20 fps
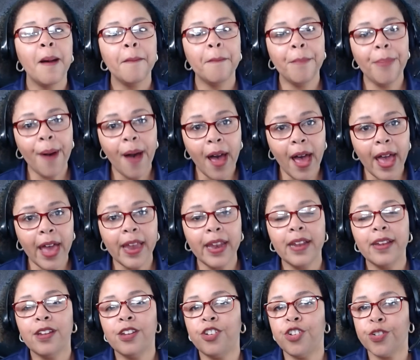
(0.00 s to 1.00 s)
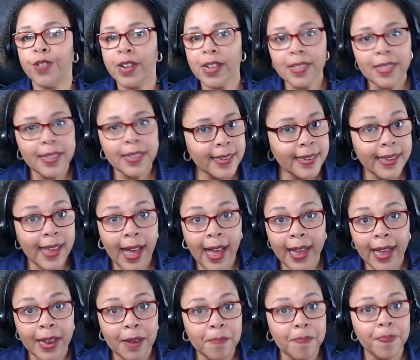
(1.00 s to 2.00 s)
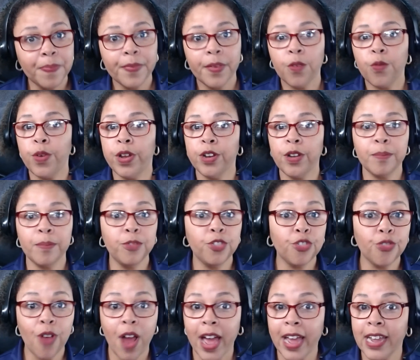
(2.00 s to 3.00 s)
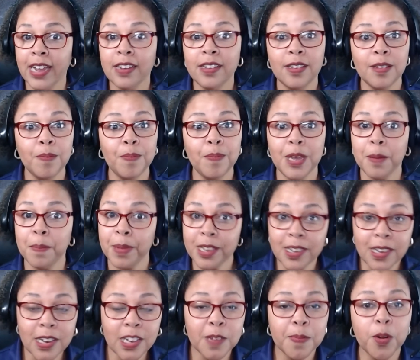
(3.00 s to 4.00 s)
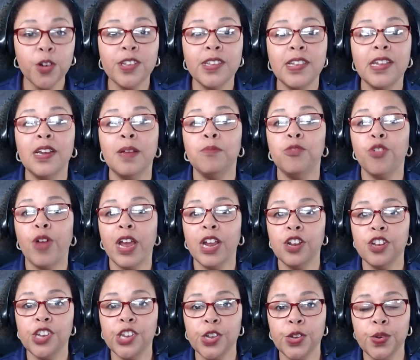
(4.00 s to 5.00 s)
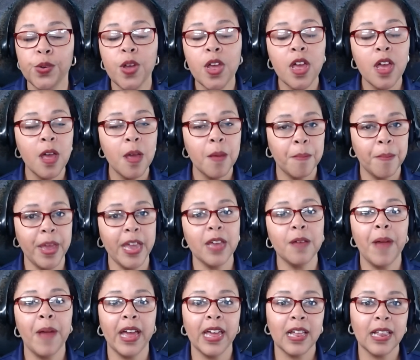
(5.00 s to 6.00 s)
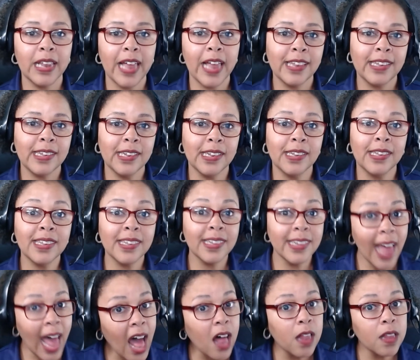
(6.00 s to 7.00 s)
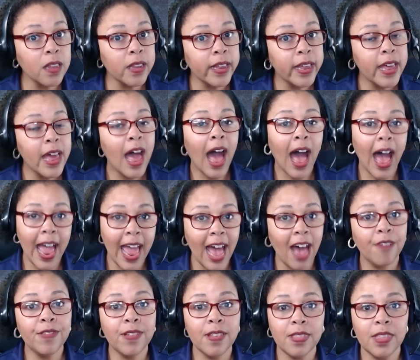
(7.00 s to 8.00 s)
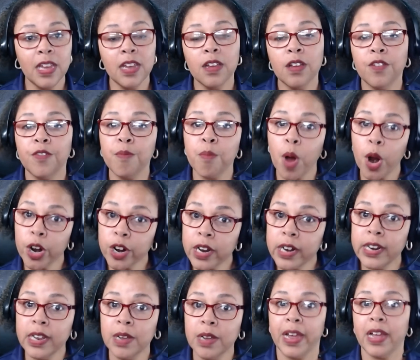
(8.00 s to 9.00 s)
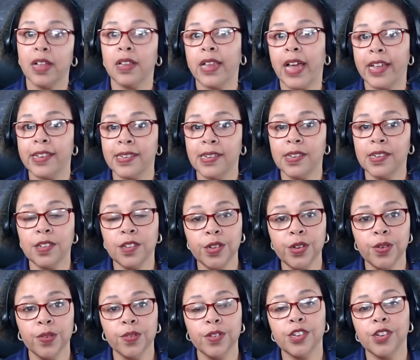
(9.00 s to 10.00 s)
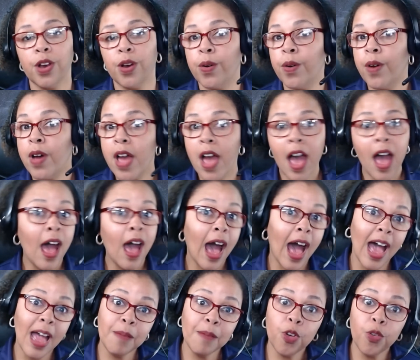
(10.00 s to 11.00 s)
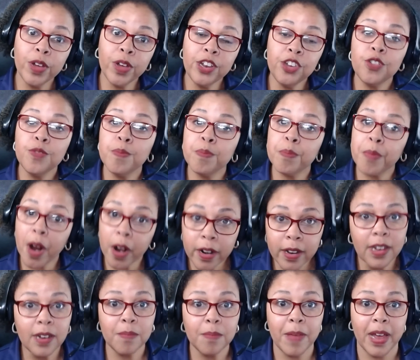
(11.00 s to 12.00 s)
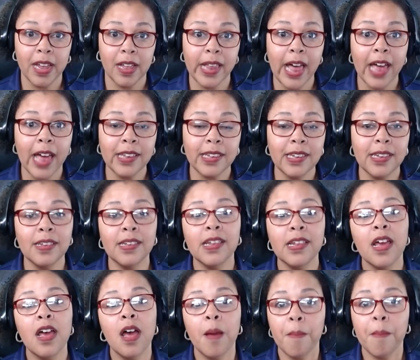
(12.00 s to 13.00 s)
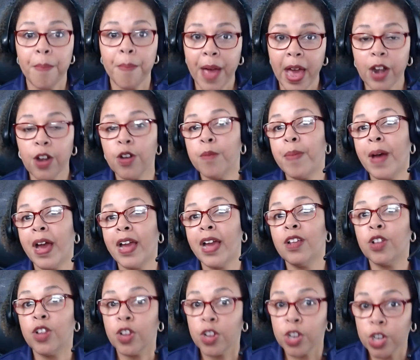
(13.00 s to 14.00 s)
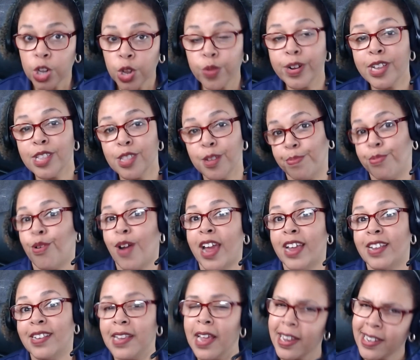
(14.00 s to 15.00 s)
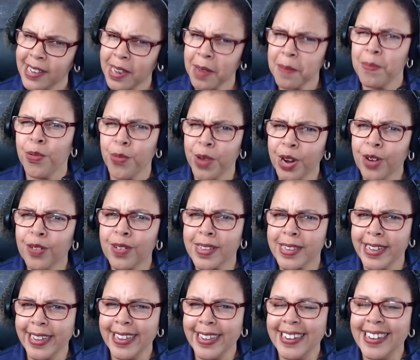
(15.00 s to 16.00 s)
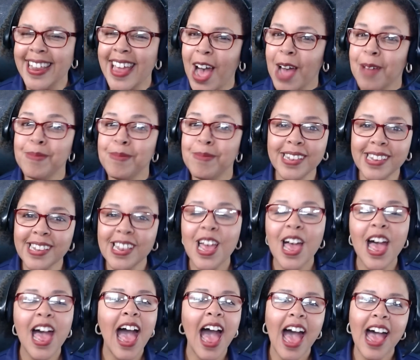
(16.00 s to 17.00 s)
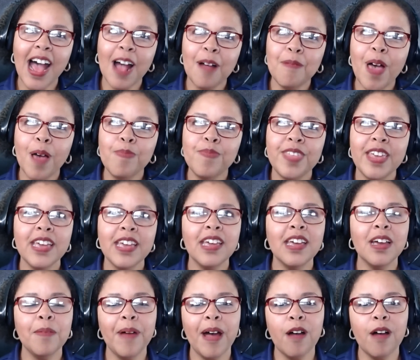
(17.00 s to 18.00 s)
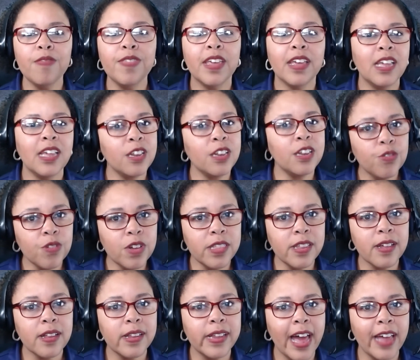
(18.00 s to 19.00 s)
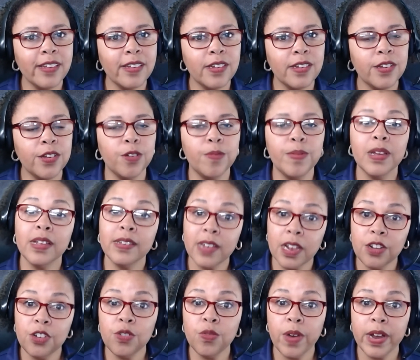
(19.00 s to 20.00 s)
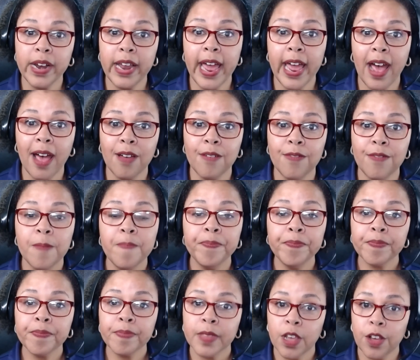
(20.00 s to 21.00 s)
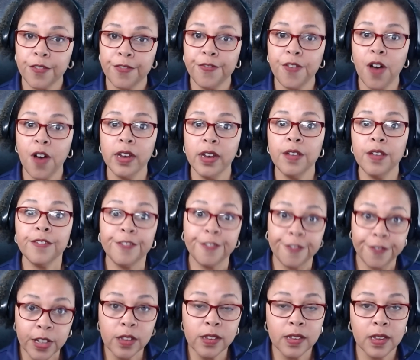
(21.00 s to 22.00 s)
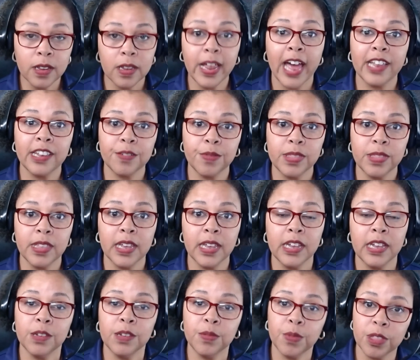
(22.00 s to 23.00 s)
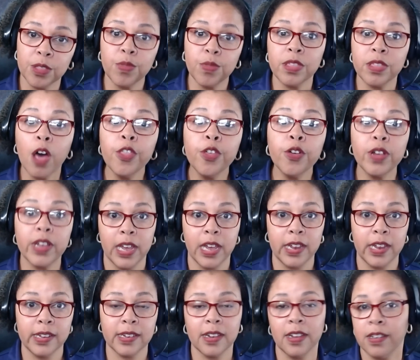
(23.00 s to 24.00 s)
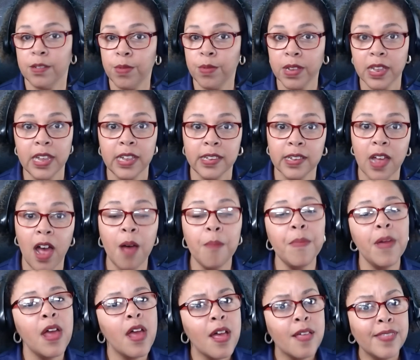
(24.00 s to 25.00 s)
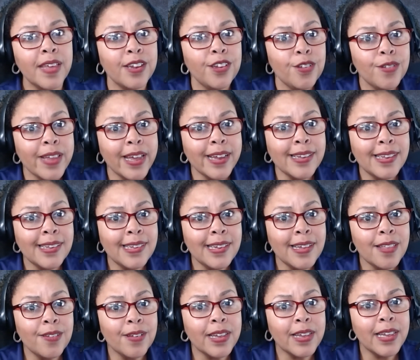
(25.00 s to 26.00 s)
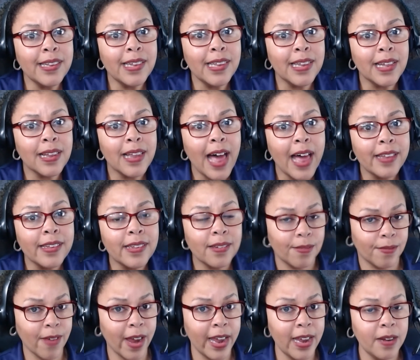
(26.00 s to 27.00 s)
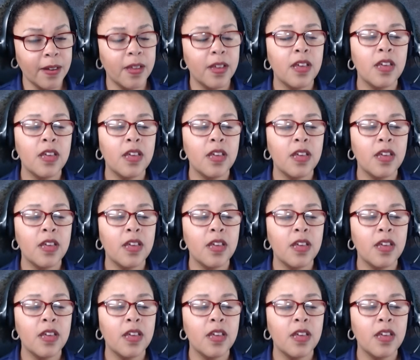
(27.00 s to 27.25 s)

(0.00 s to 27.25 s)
But during this time, when I'm trying to be a business person, I'm trying to make my classes sell, I have to think of marketing my classes too. So I'm going to market my classes better by lowering the price temporarily. I'm thinking about the kids who are in the class too, because I do want to have a fun filled class with the kids, with other kids, because when kids come, they do like to see other kids in the class, right?